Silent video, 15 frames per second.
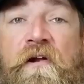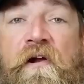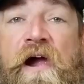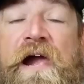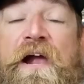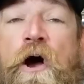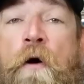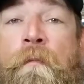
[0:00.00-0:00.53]

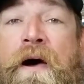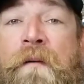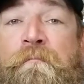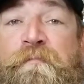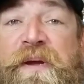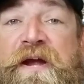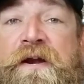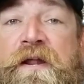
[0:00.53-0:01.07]
Hey, all my
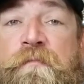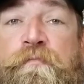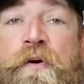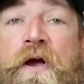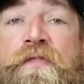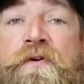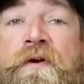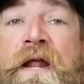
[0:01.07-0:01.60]
bearded
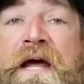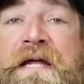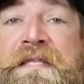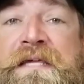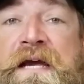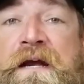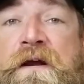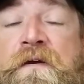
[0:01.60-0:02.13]
brethren out
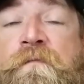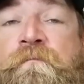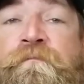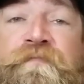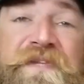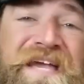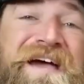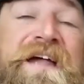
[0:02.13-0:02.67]
there
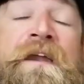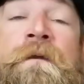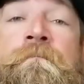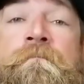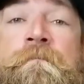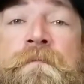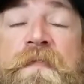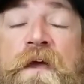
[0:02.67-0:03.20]
and
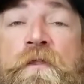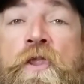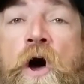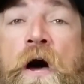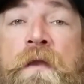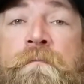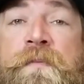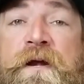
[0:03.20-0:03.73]

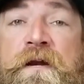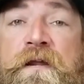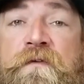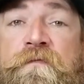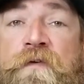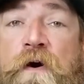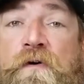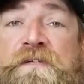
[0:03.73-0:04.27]
non-bearded
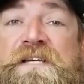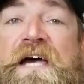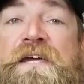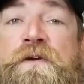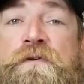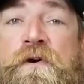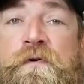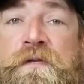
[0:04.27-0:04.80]
folks, how
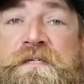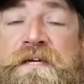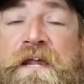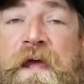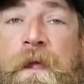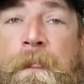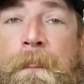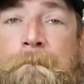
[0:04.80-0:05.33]
you doing
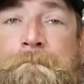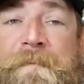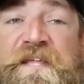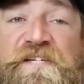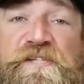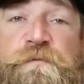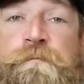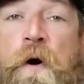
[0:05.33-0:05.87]
today?
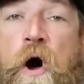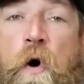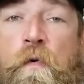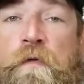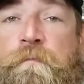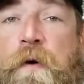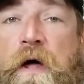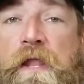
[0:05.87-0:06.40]
This is Paul
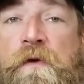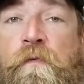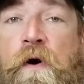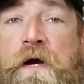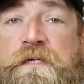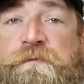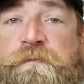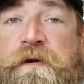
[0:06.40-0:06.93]
with
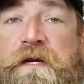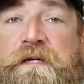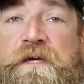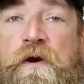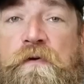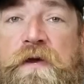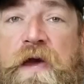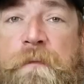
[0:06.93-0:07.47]
Pollywog's Beard
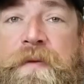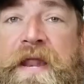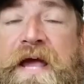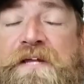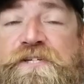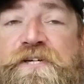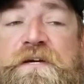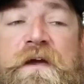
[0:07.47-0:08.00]
Co. coming
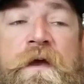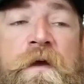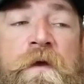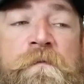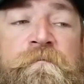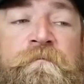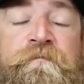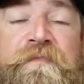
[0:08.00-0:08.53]
at you.
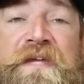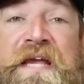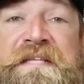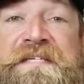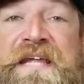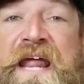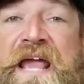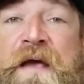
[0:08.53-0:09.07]
And
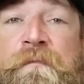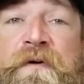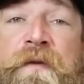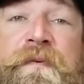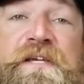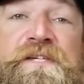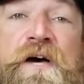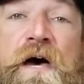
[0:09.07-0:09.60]
today I'm going to
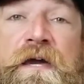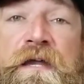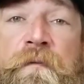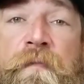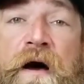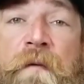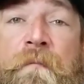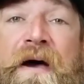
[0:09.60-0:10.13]
be talking
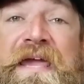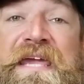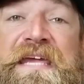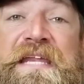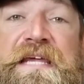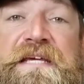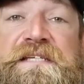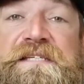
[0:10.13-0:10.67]
about my
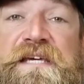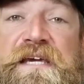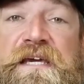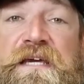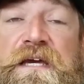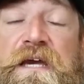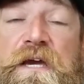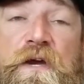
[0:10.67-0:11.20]
EDC,
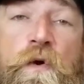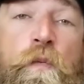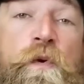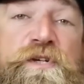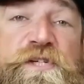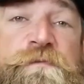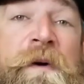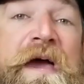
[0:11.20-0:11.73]

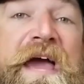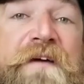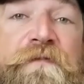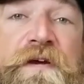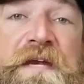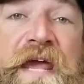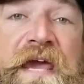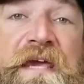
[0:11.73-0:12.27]
which is my
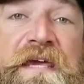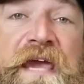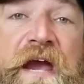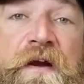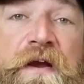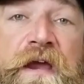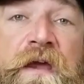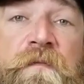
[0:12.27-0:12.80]
everyday
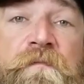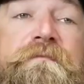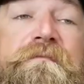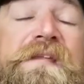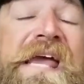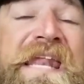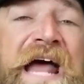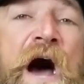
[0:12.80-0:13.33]
carry,
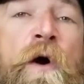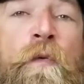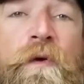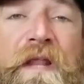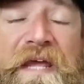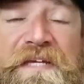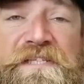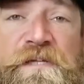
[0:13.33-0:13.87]
and how it
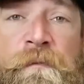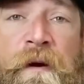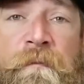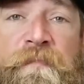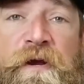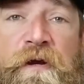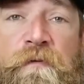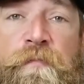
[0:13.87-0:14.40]
relates to my
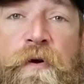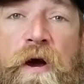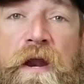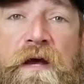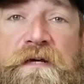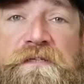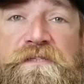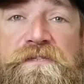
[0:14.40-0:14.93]
beard
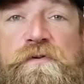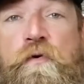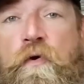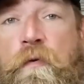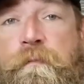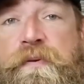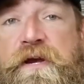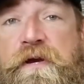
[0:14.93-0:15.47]
products or
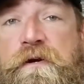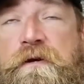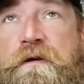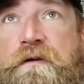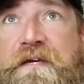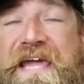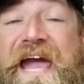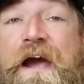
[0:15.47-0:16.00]
beard
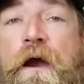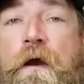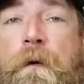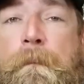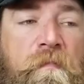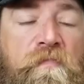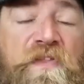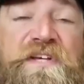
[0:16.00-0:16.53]
care.
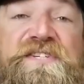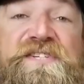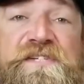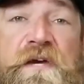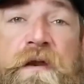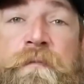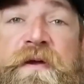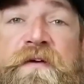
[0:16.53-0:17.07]
This is
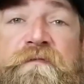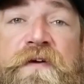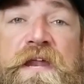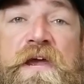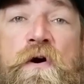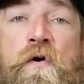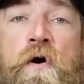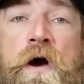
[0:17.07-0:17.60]
going to be a
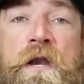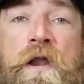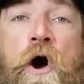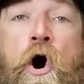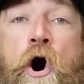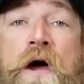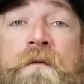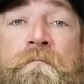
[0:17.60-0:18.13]
video on
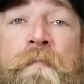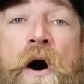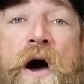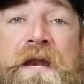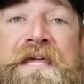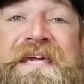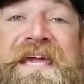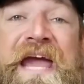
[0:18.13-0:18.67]

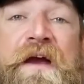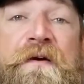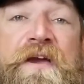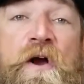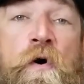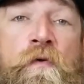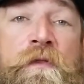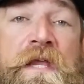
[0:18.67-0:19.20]
on-body carry
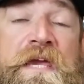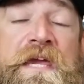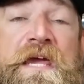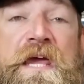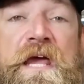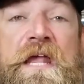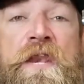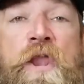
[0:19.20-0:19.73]
only,
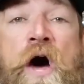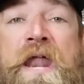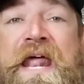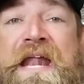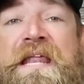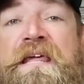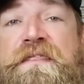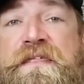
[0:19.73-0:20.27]
not
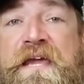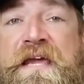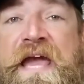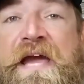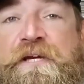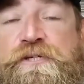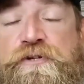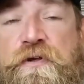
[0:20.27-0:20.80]
anything
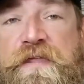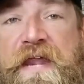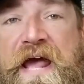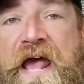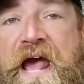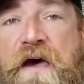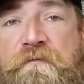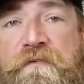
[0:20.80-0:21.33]
extra that I
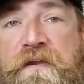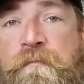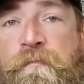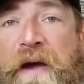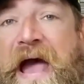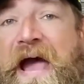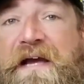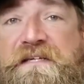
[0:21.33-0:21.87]
have in
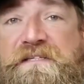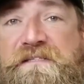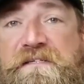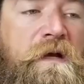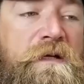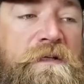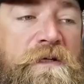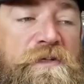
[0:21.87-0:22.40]
packs.
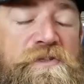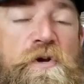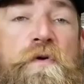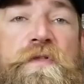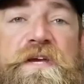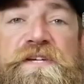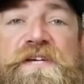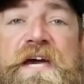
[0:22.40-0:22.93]
So
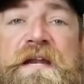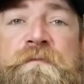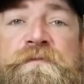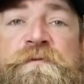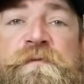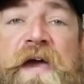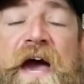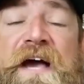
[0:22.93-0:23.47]
these items,
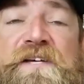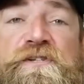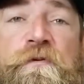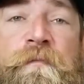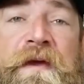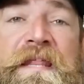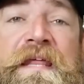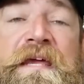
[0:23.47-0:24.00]
guys, are
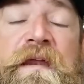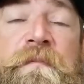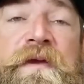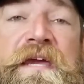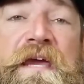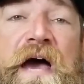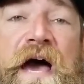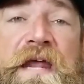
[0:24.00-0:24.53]
mainly going to
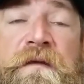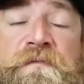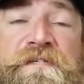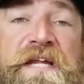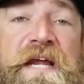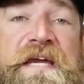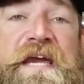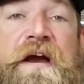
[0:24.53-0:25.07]
be items that
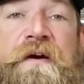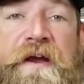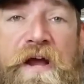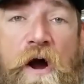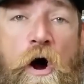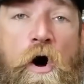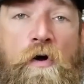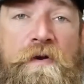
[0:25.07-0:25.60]
I carry
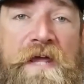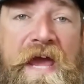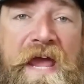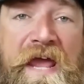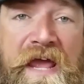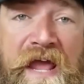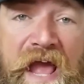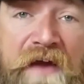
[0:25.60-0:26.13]
all
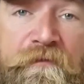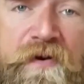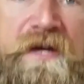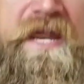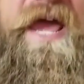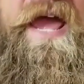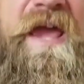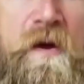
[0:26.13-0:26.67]
day, every
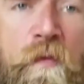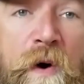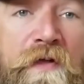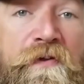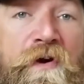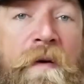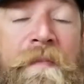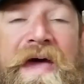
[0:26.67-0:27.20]
day,
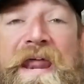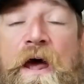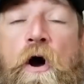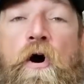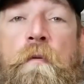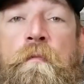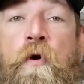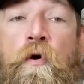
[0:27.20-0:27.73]
whether I'm at
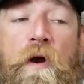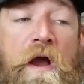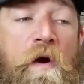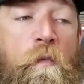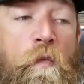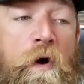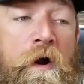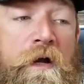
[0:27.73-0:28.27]
home or
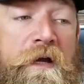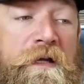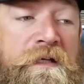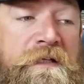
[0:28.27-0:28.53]
at work.